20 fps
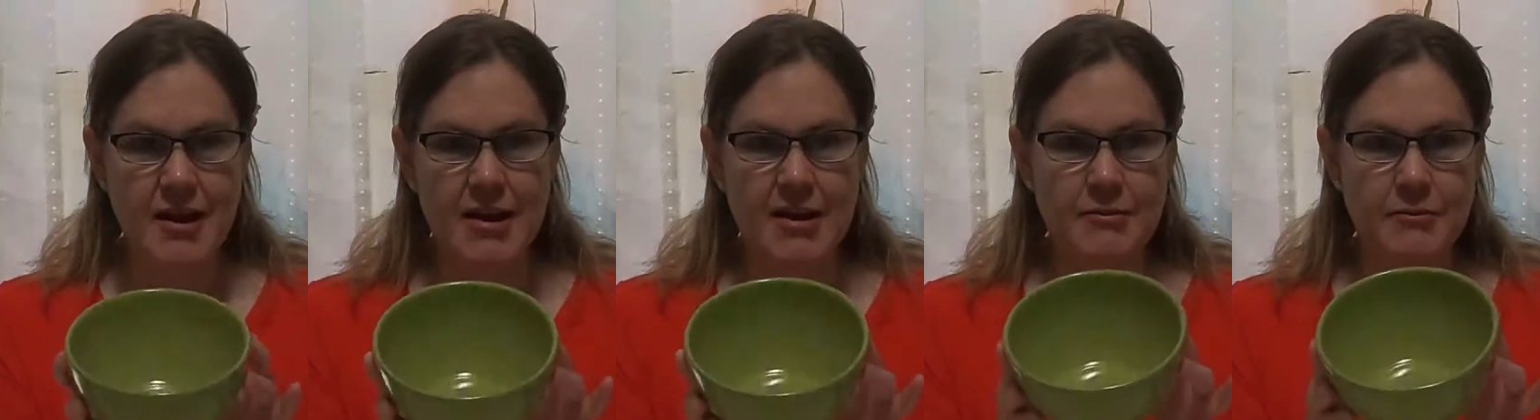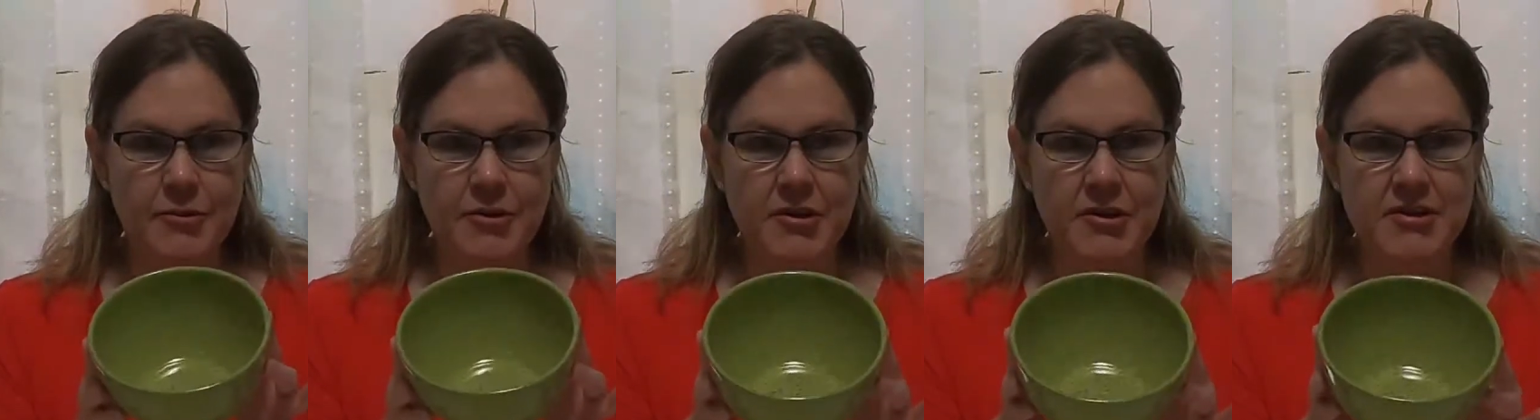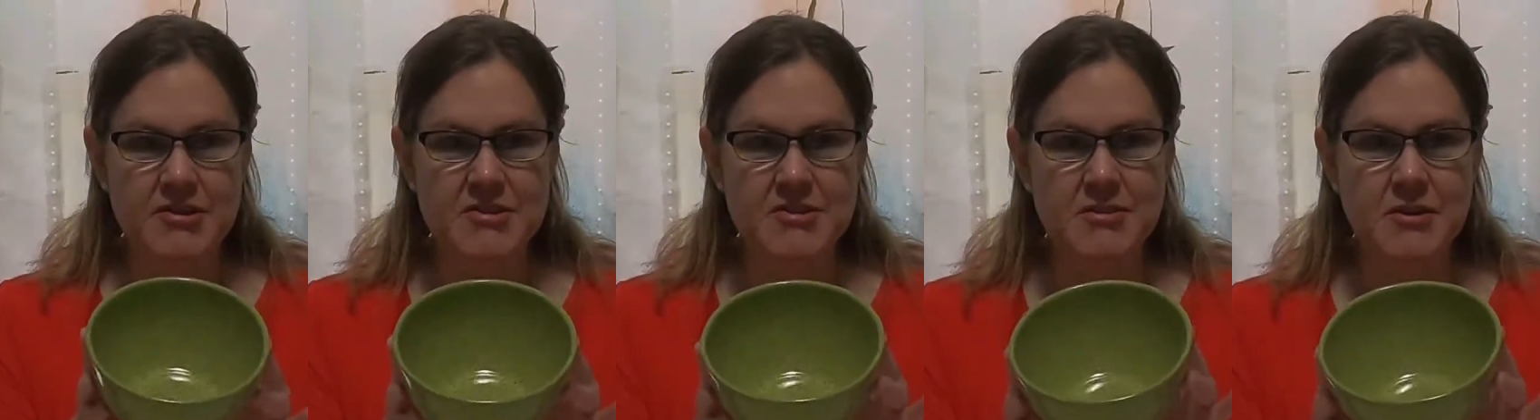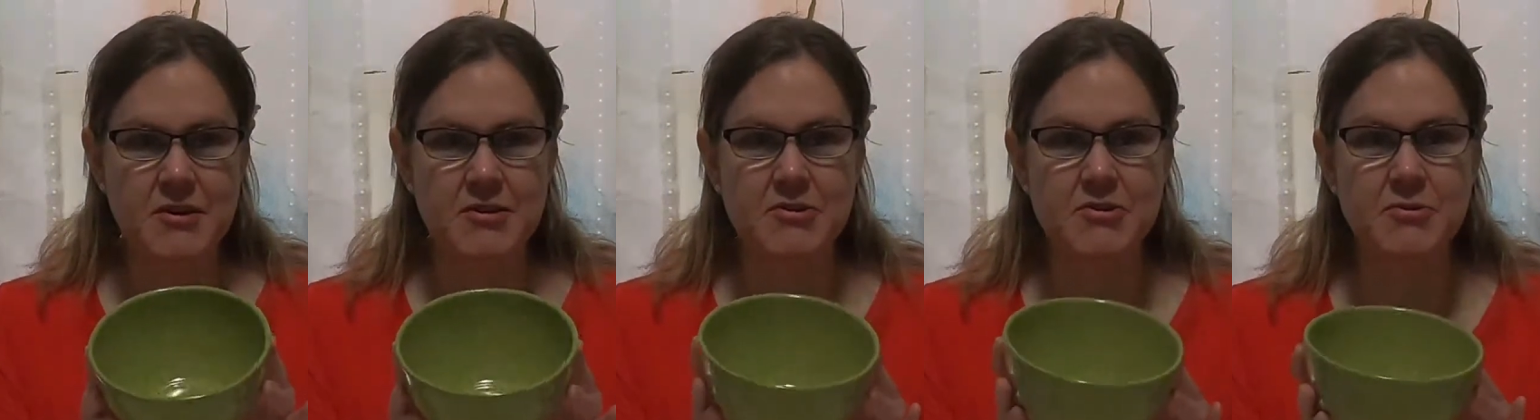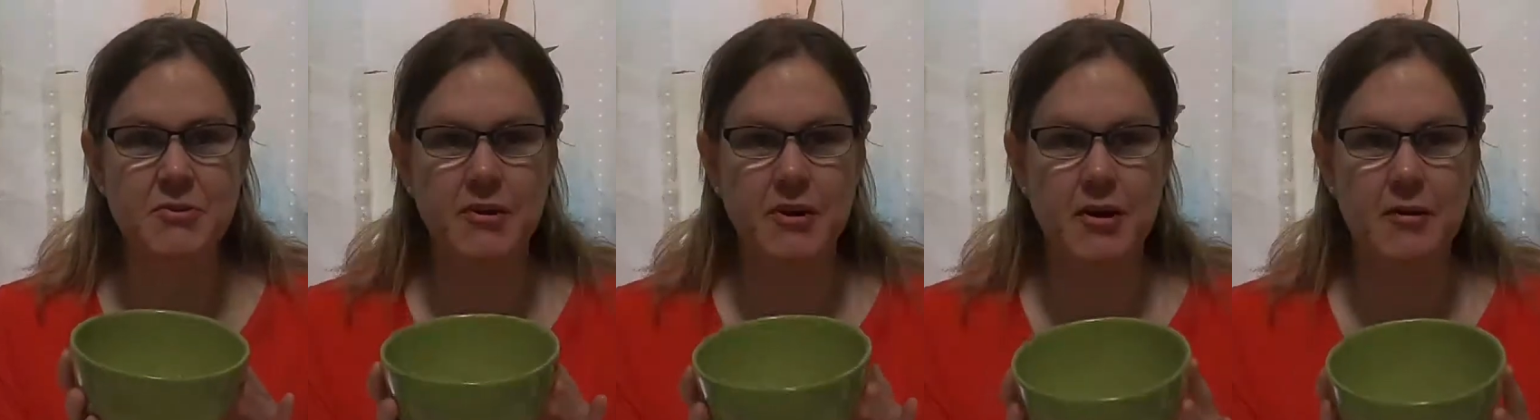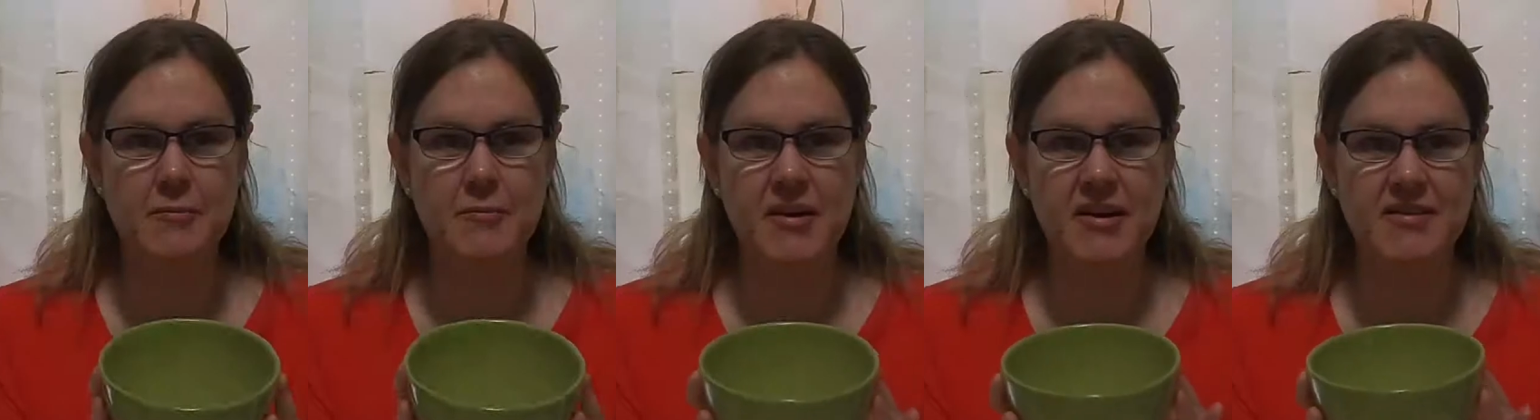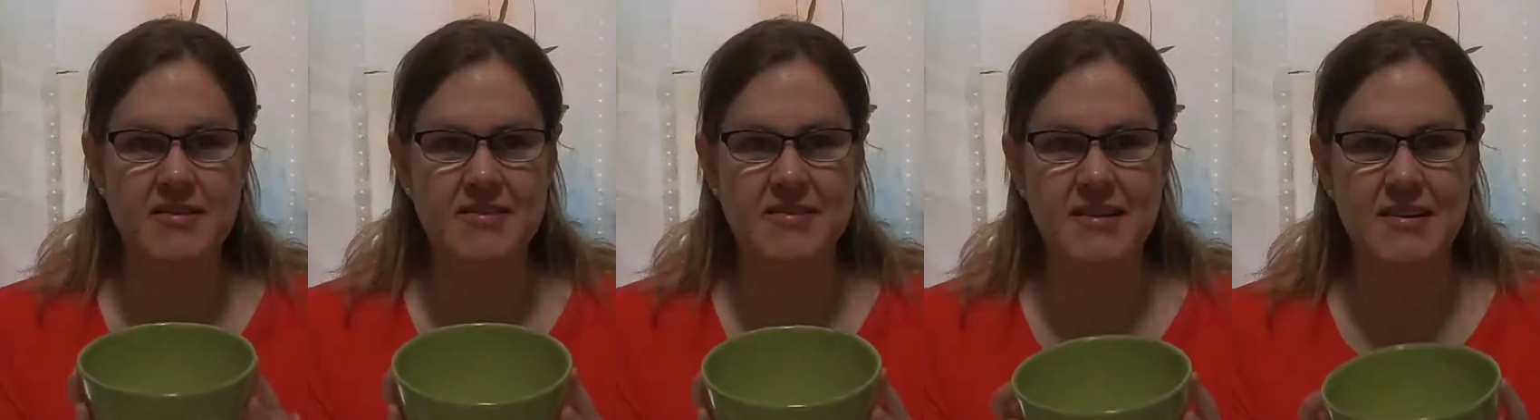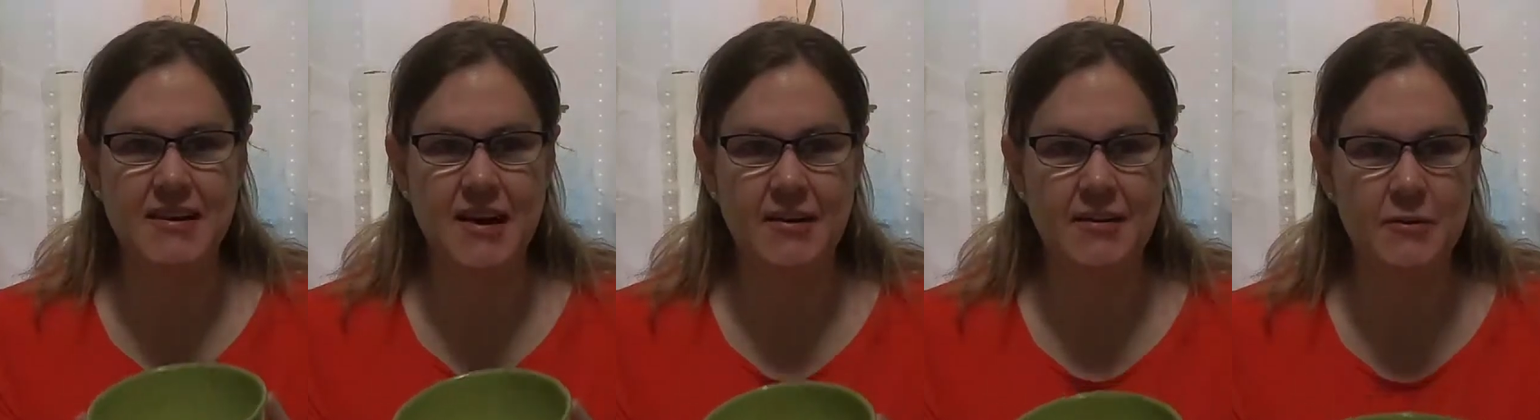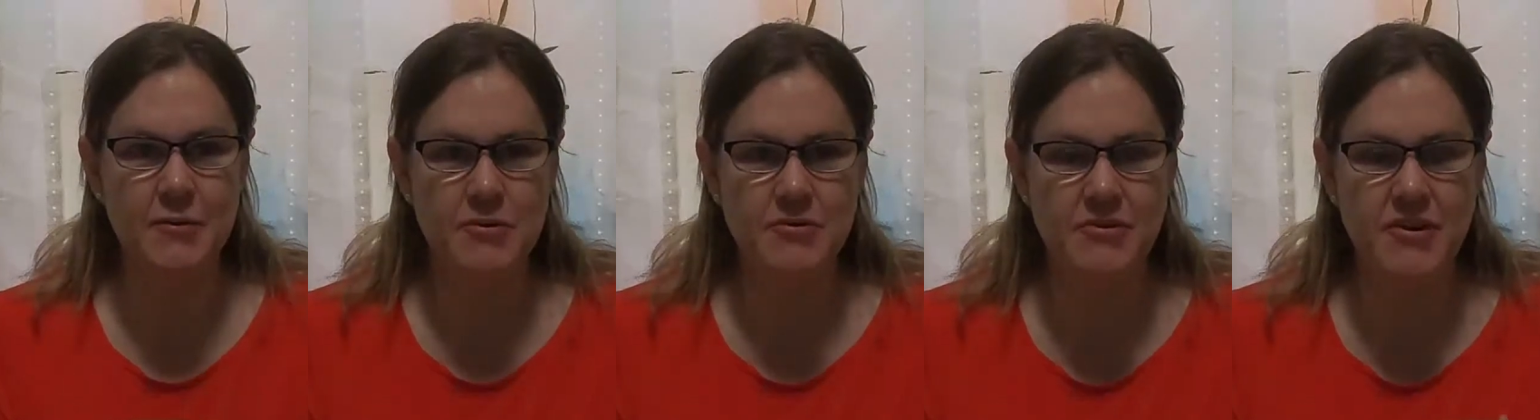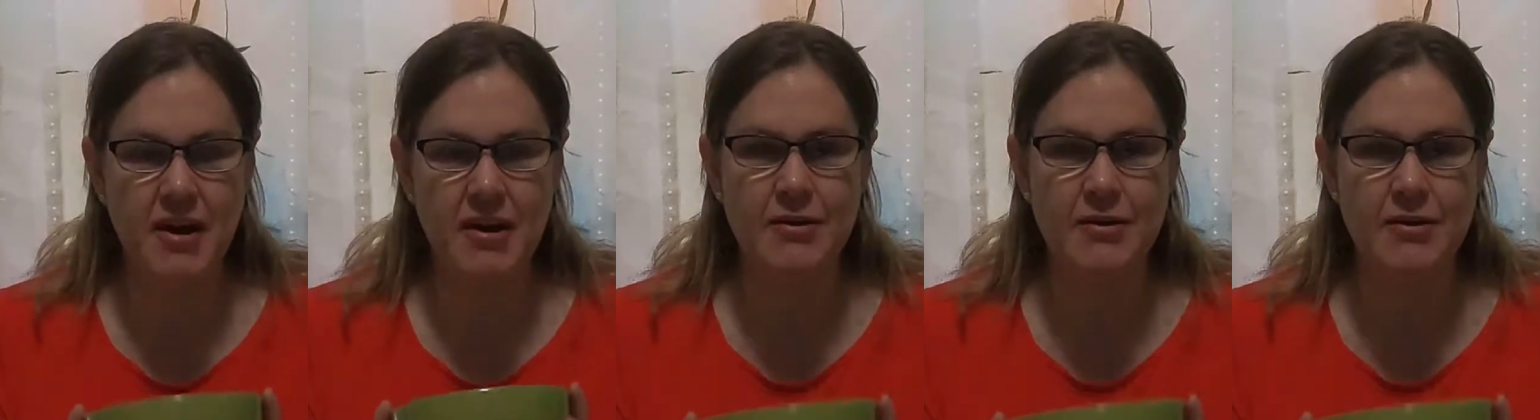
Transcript: and we're going to start doing our mixing now that we've